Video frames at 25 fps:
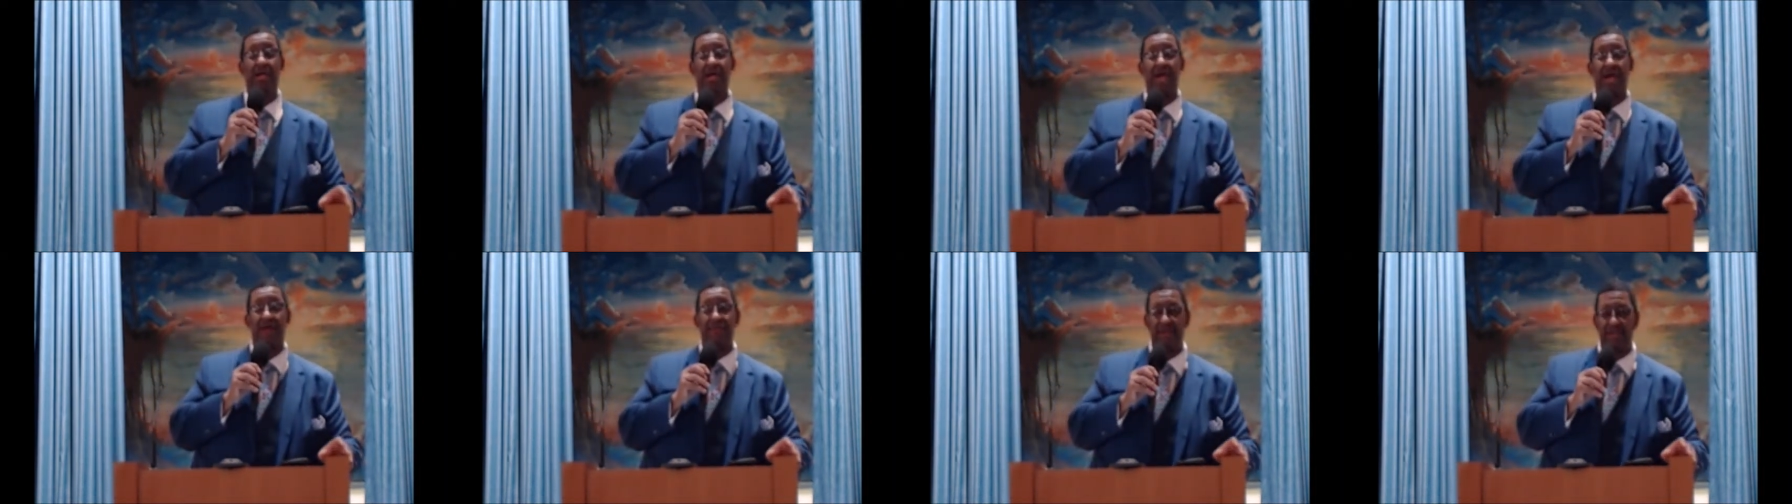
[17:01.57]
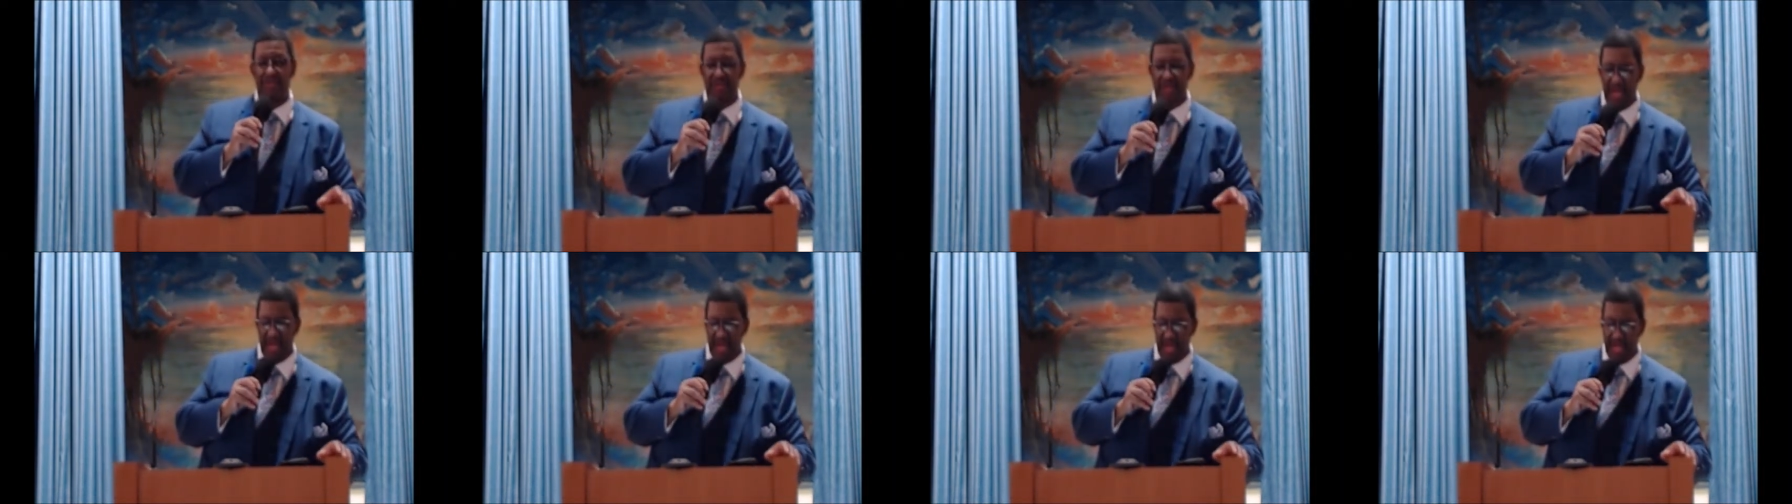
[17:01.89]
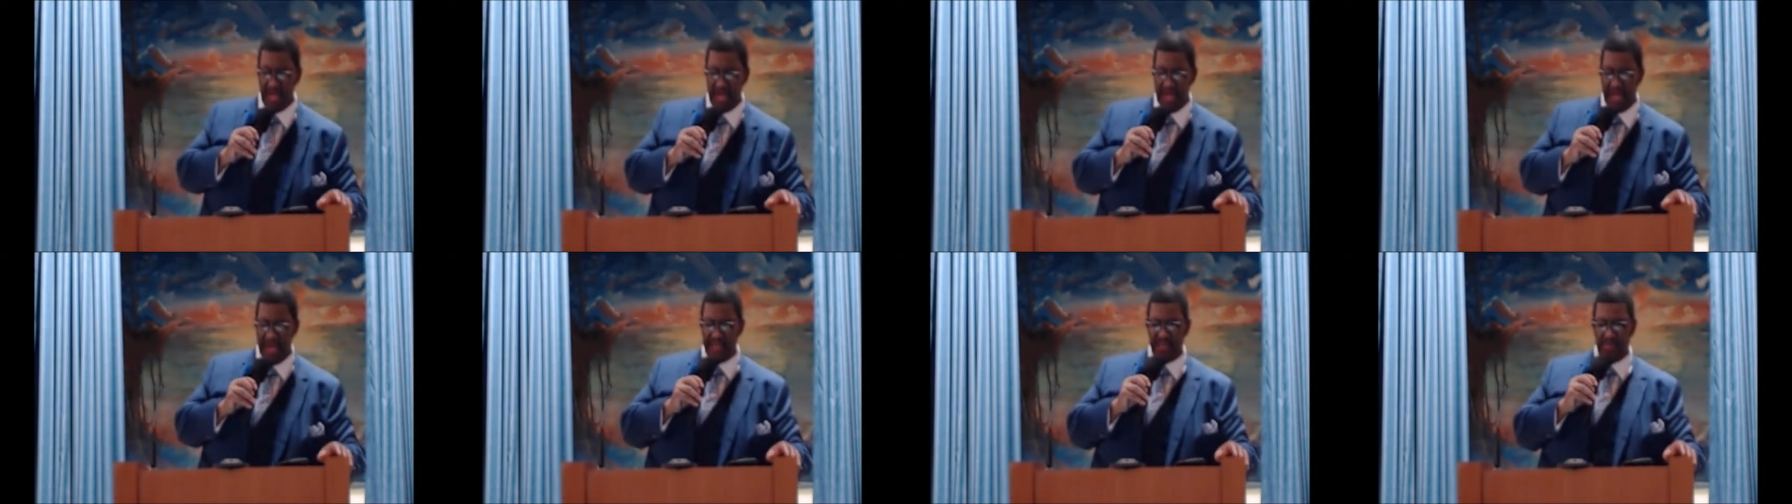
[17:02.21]
Everything
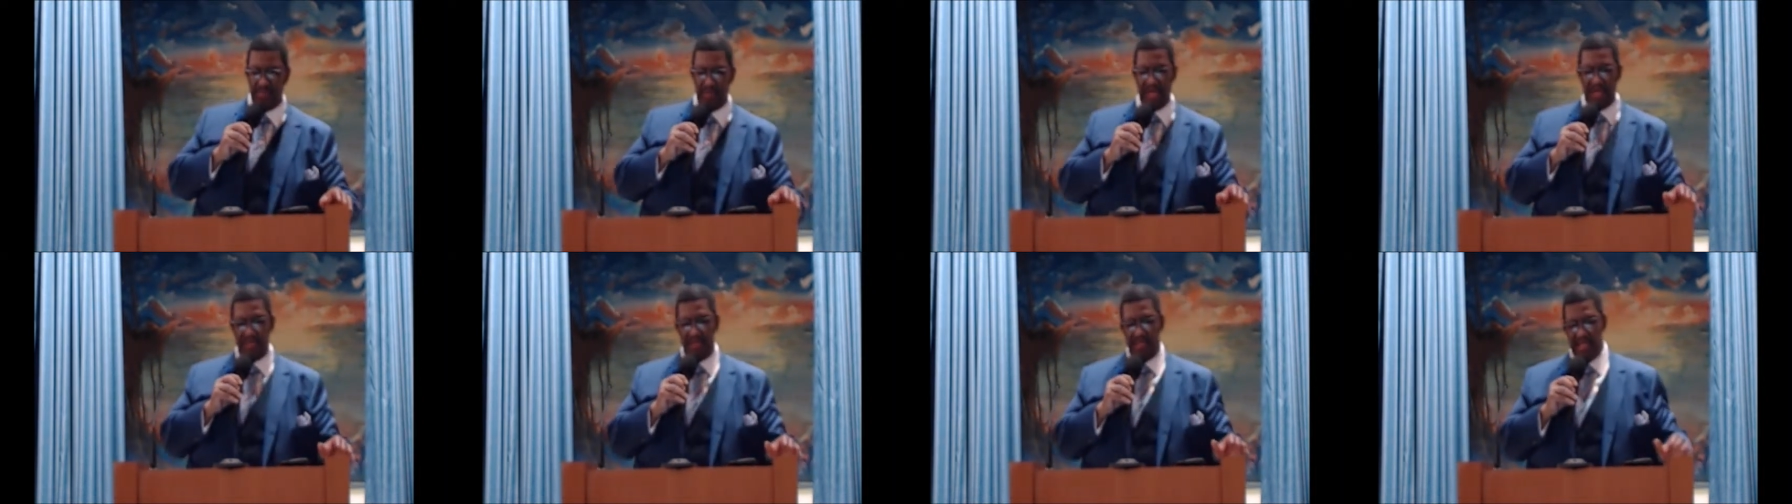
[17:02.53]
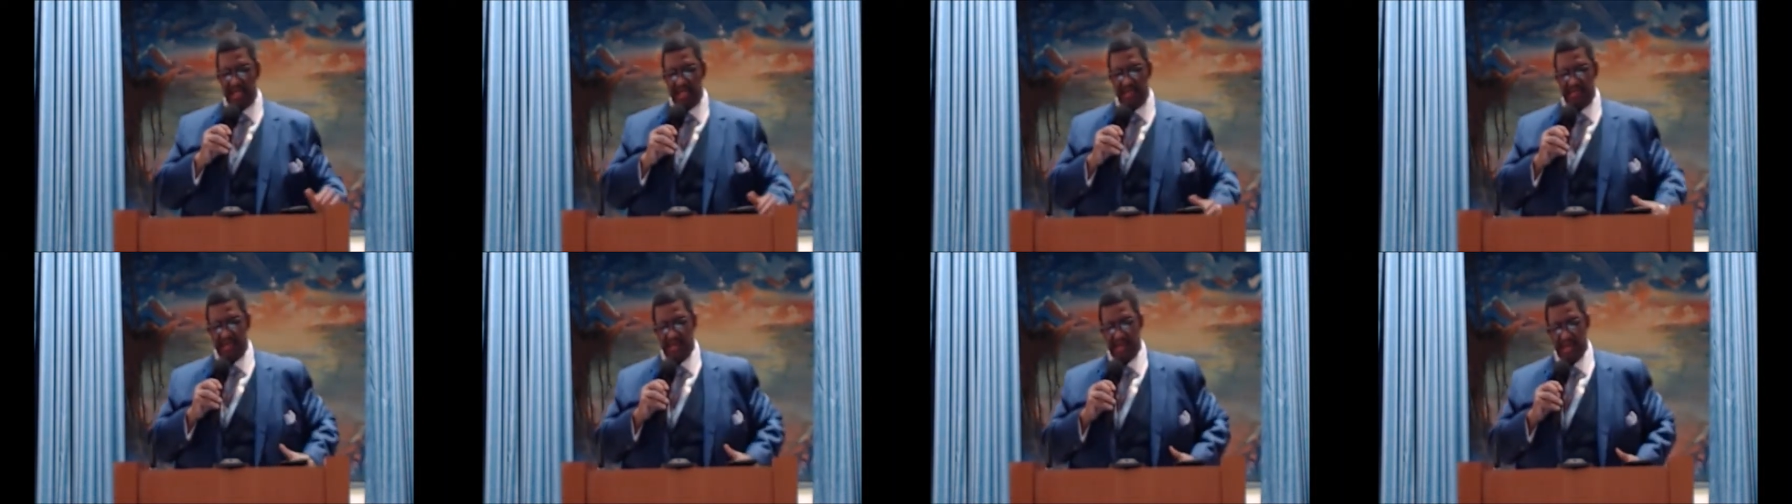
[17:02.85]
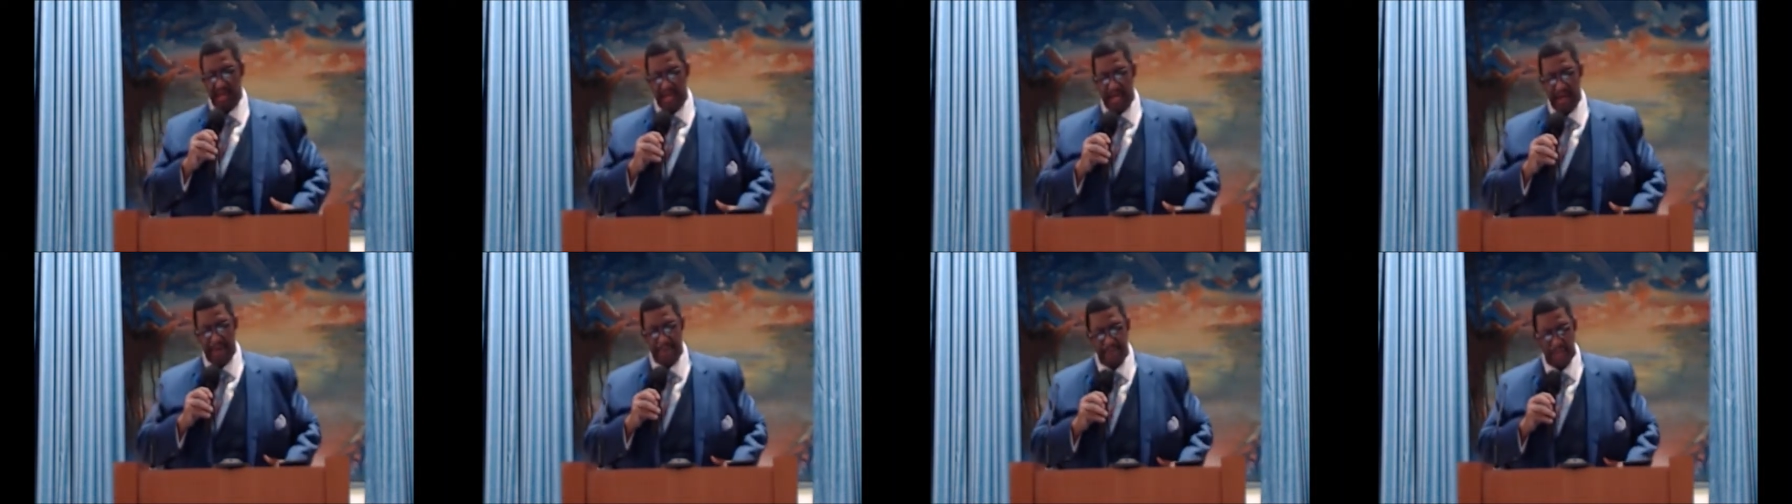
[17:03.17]
has been
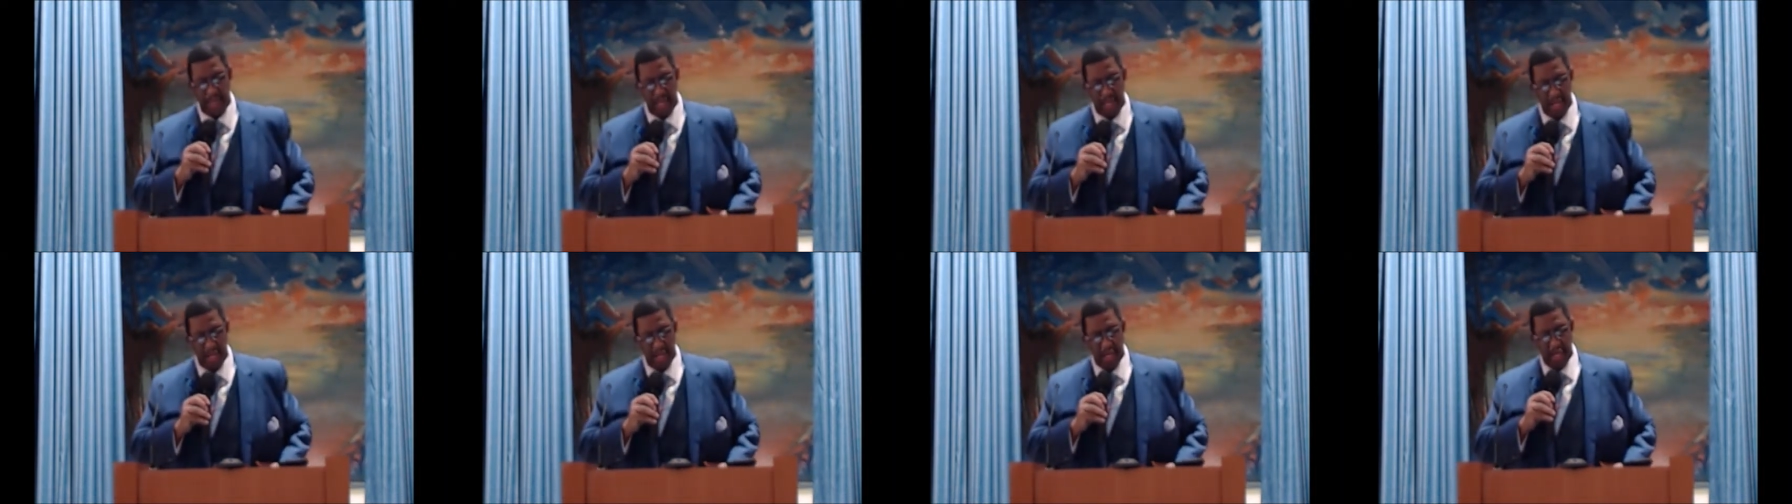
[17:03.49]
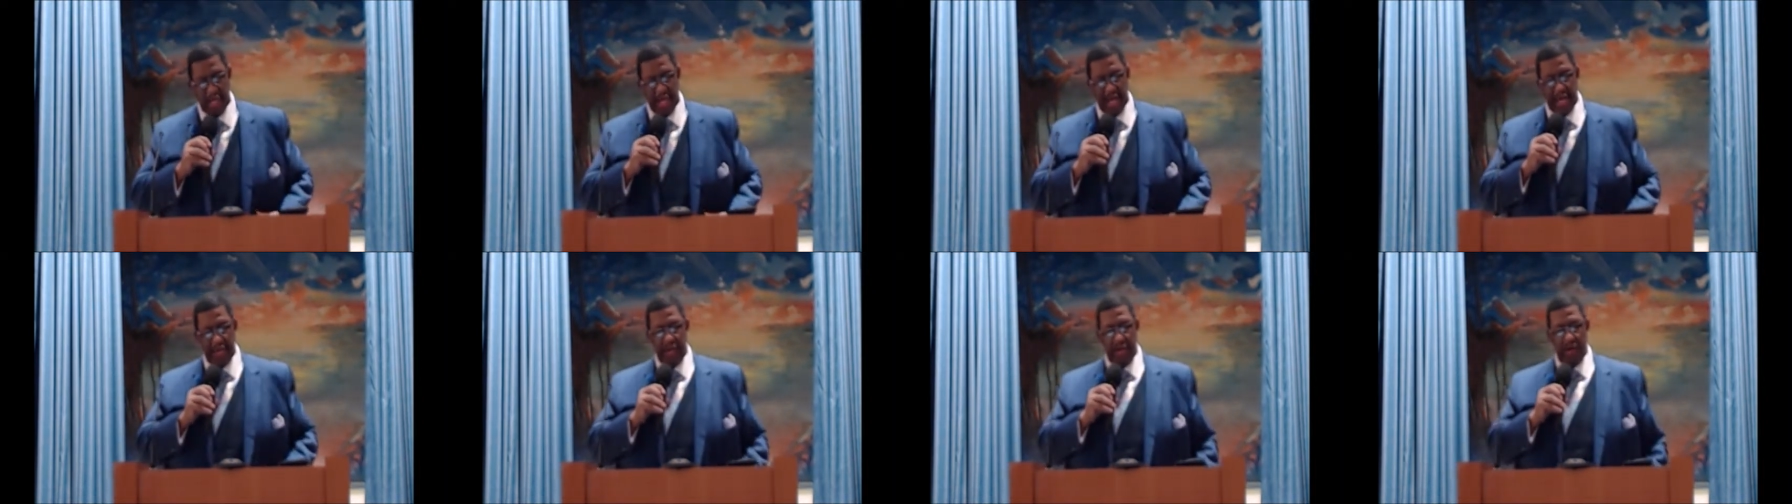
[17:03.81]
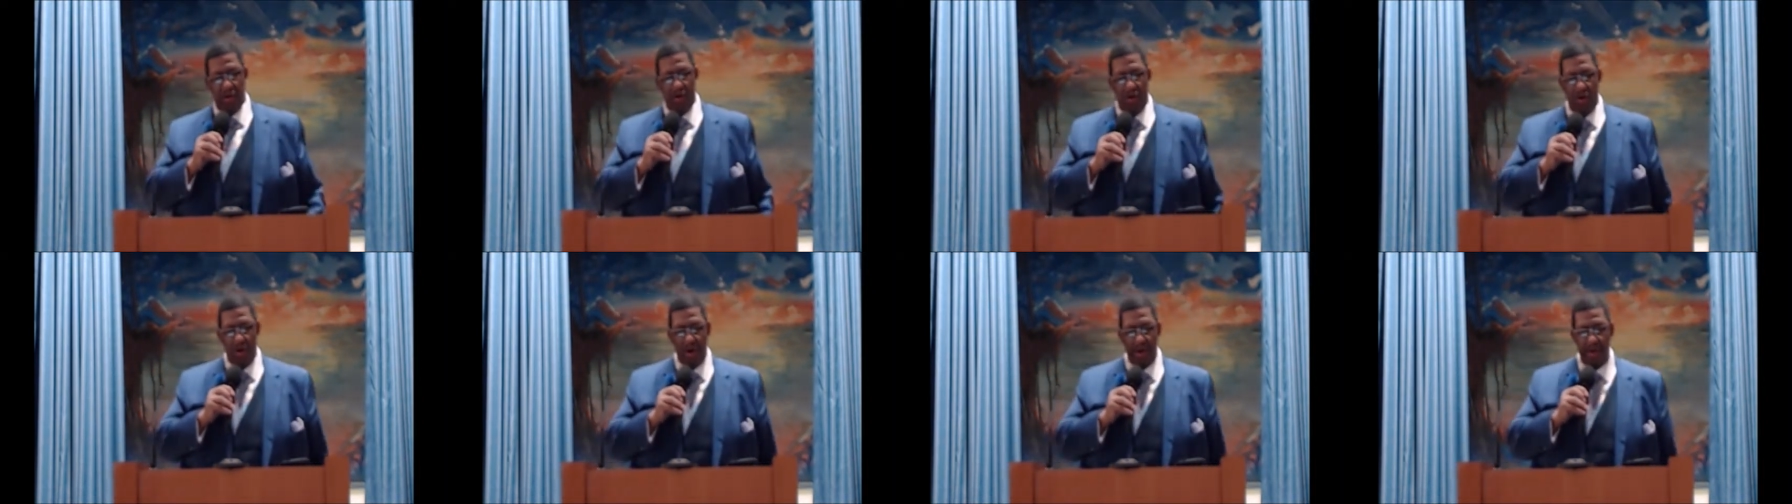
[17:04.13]
decently and in
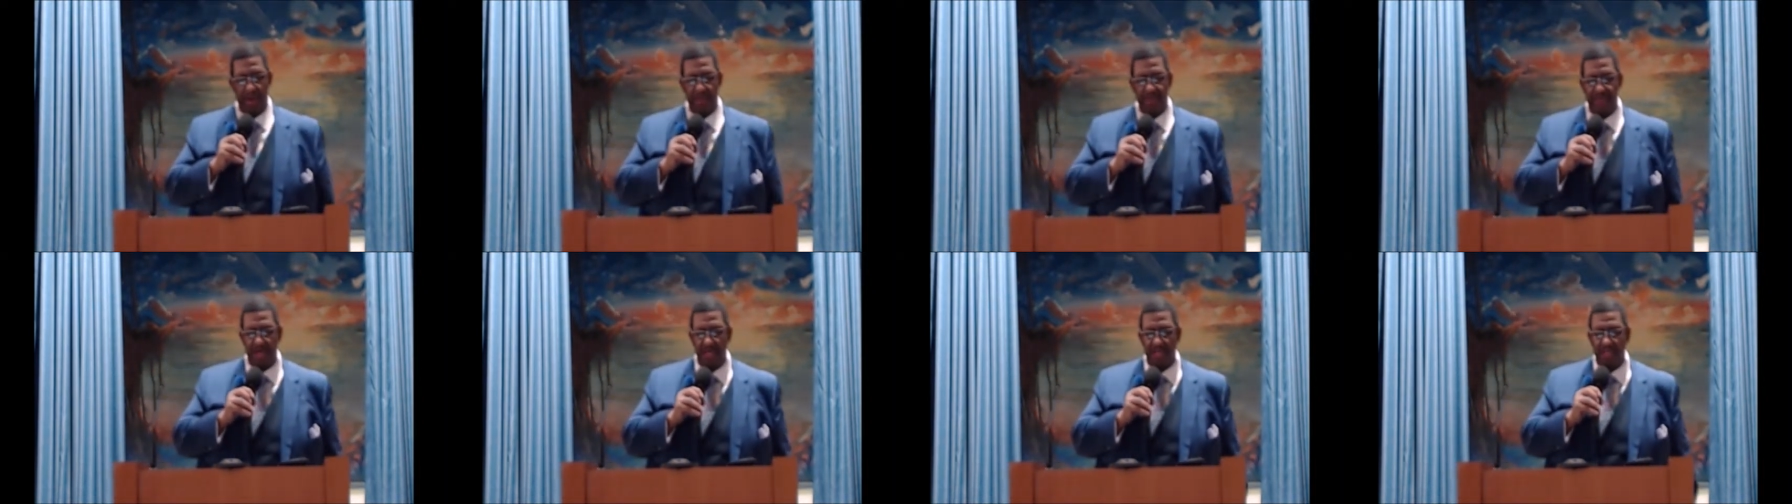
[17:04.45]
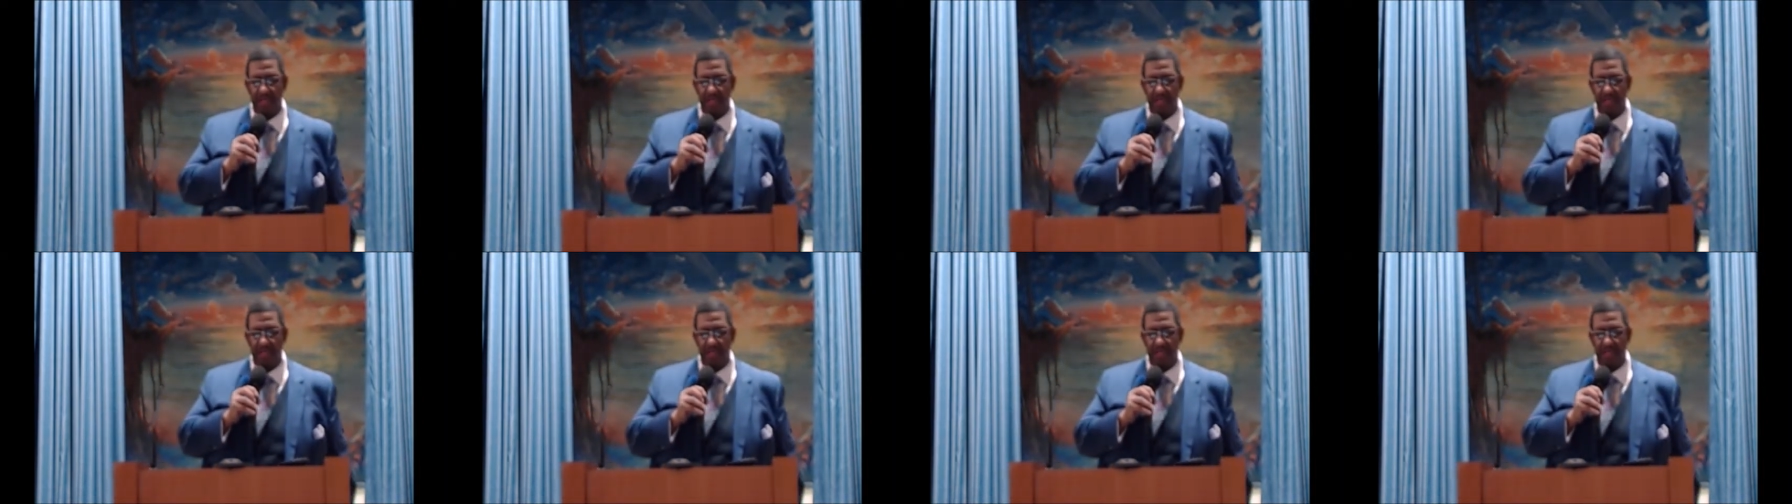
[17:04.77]
order thus